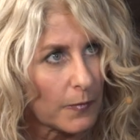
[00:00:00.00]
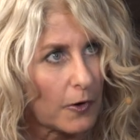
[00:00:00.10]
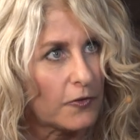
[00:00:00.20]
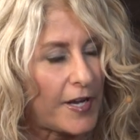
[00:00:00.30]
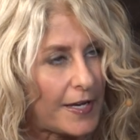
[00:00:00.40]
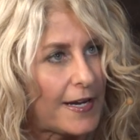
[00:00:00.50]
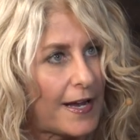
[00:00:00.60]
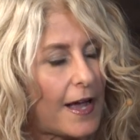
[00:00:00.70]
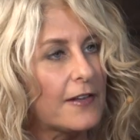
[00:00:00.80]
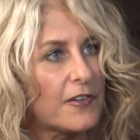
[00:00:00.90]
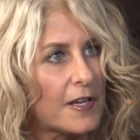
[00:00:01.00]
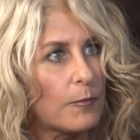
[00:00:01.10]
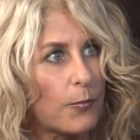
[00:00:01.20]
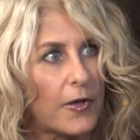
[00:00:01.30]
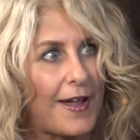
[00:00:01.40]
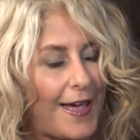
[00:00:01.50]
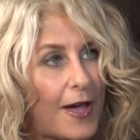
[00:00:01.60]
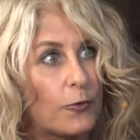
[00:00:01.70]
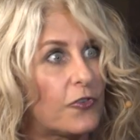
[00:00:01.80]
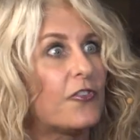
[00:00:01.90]
our data and AI team, but
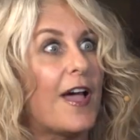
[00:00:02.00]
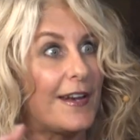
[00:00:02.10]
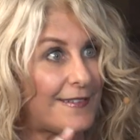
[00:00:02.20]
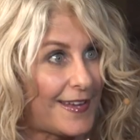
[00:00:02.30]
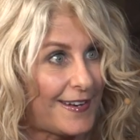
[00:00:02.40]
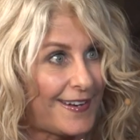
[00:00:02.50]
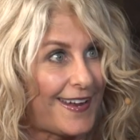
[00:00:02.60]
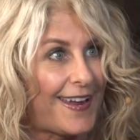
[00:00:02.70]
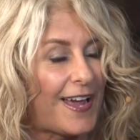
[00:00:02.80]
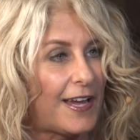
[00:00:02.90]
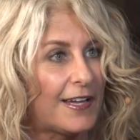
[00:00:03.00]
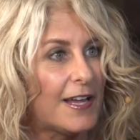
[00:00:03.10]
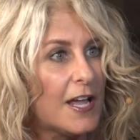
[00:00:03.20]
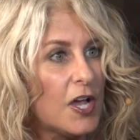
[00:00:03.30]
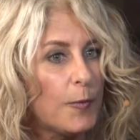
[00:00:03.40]
outside of data and AI